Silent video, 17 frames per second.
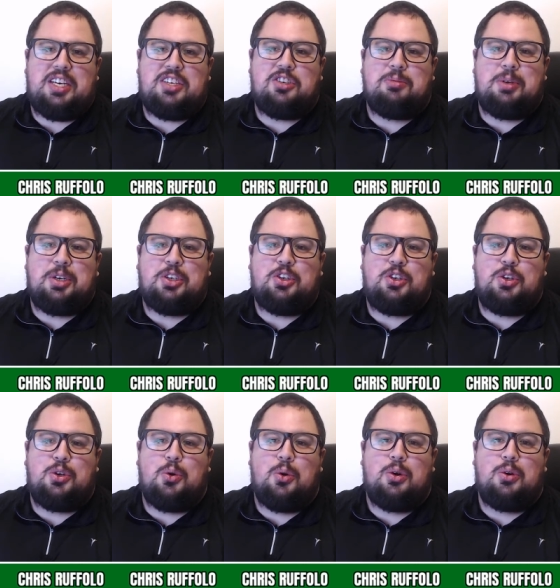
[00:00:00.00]
so make sure
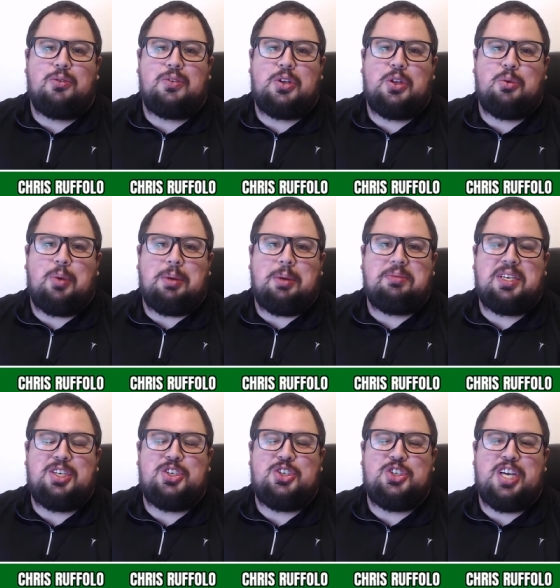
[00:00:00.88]
you go on over to the
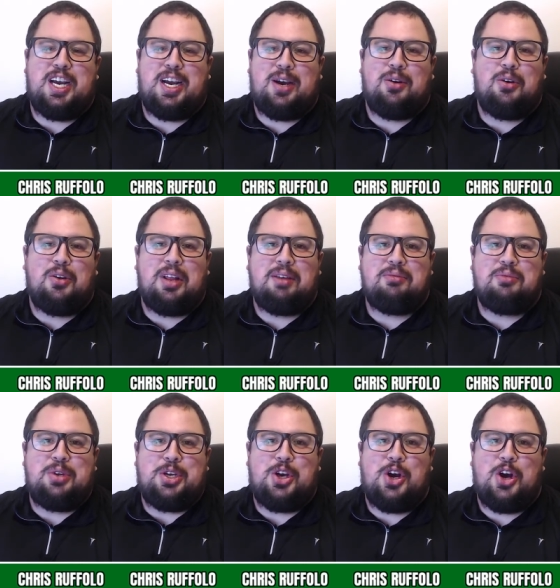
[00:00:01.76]
website and check out all that
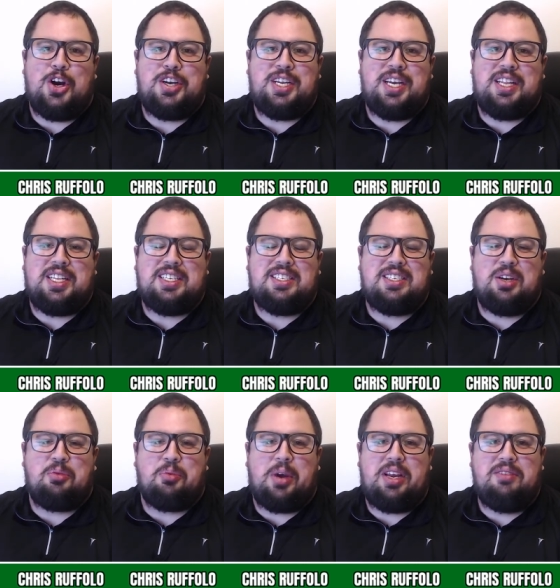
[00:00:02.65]
free content that's
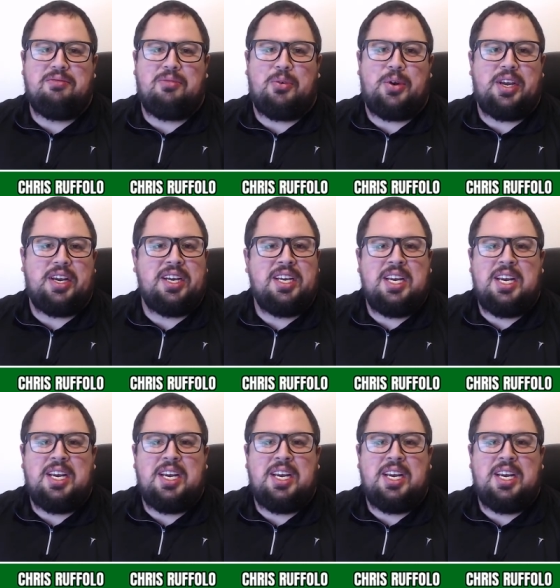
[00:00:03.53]
there waiting for you.